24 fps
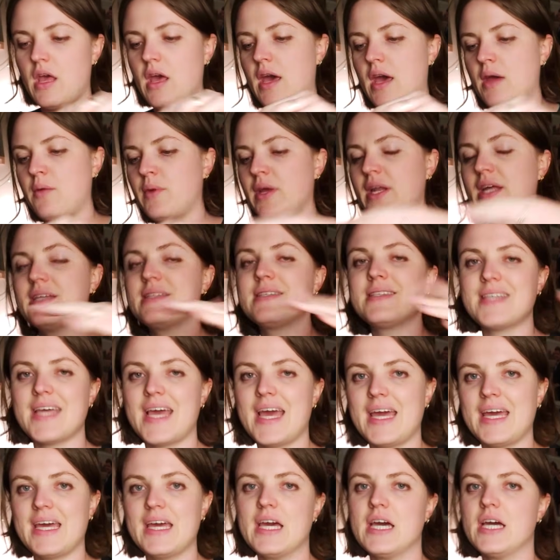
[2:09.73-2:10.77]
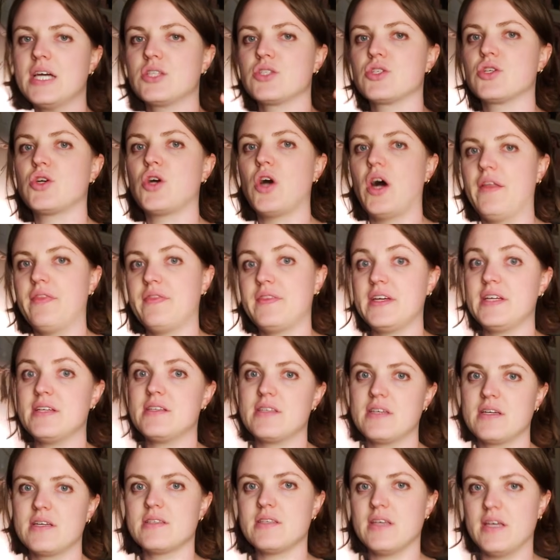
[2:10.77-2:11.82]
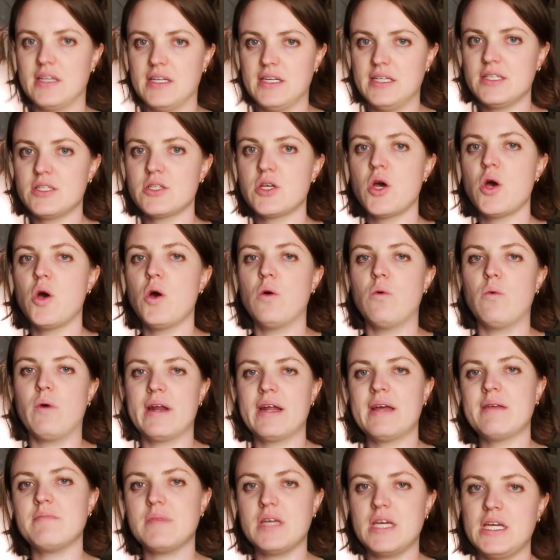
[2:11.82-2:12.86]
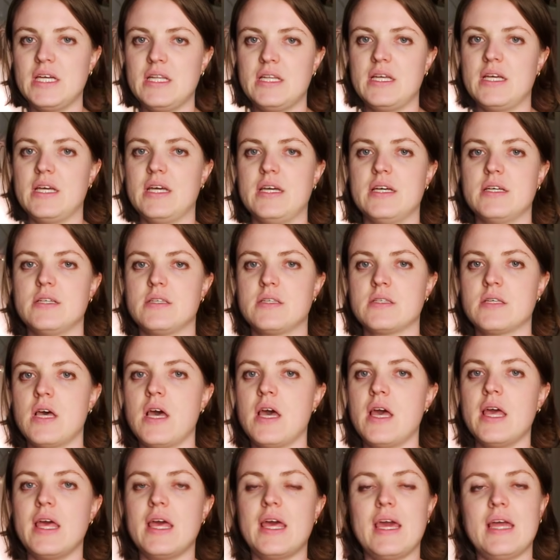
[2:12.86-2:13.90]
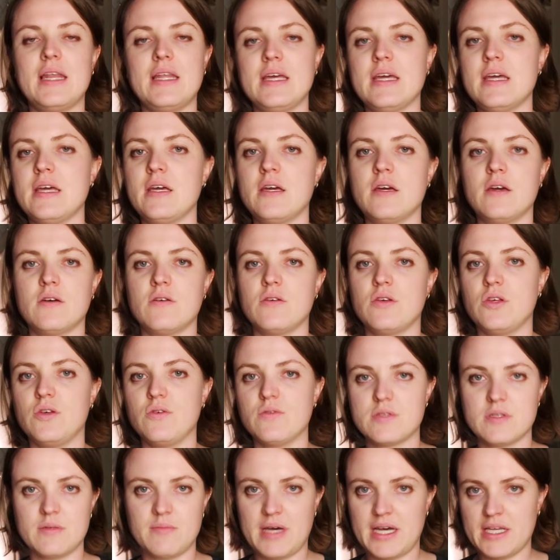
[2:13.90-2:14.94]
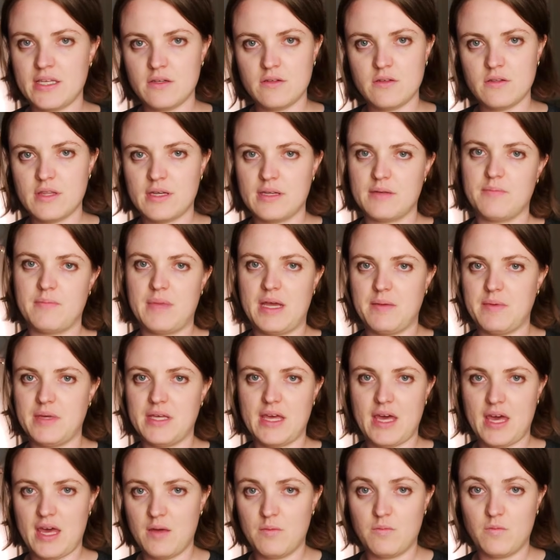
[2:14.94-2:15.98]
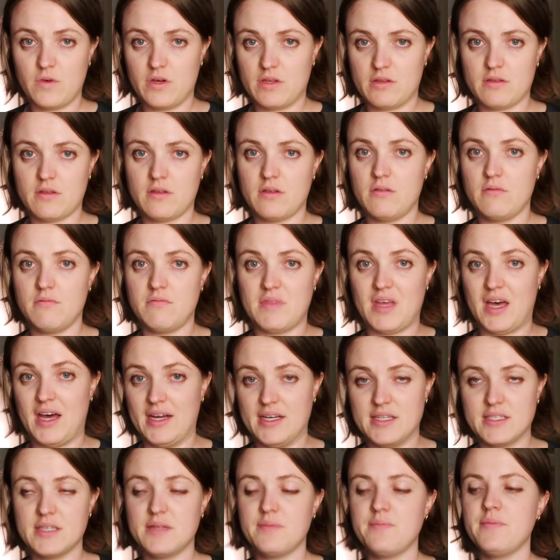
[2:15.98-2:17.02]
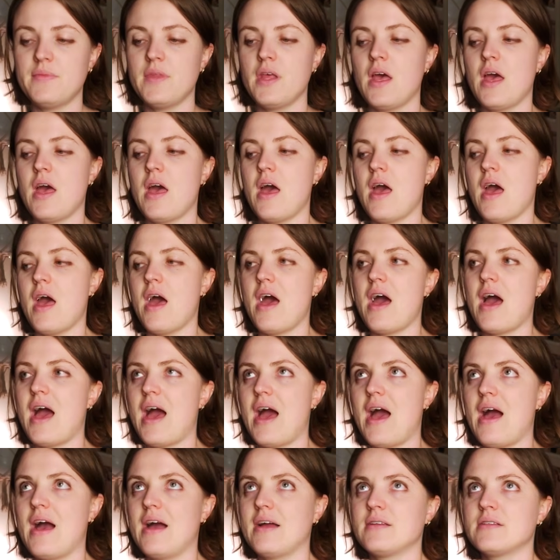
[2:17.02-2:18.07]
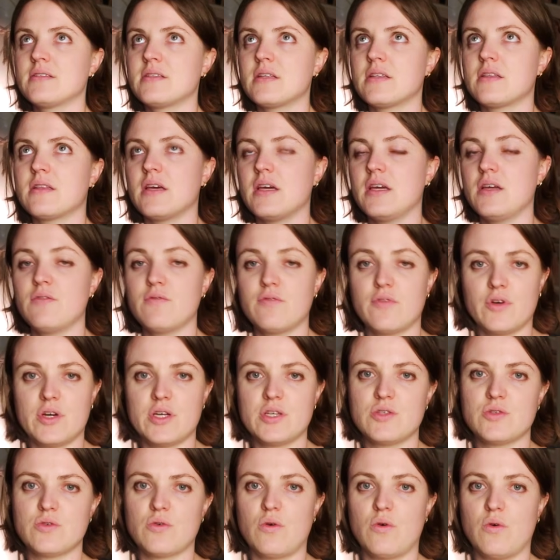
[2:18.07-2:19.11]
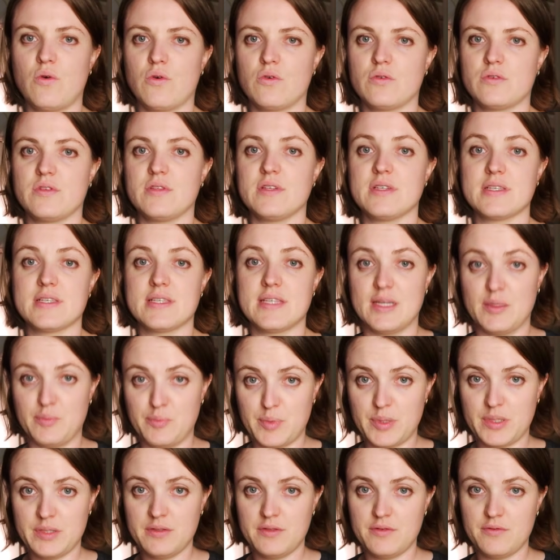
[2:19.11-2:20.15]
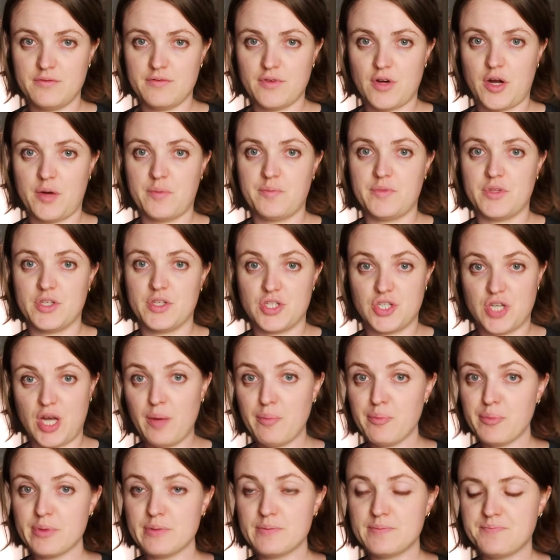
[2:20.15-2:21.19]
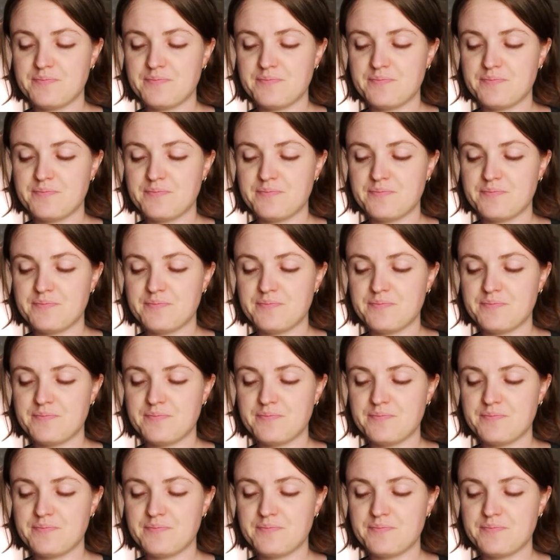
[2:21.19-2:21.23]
And when I say it's got these things in it, what I mean is any user manual that maybe came with the item and the invoice or the slip from the shop.